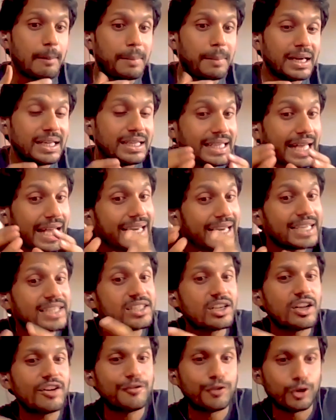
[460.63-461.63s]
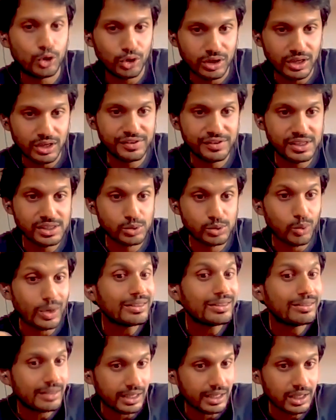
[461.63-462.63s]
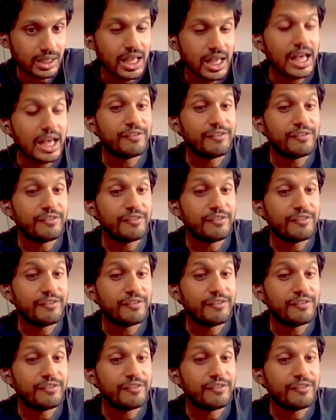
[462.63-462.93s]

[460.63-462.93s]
But direction of photography is one thing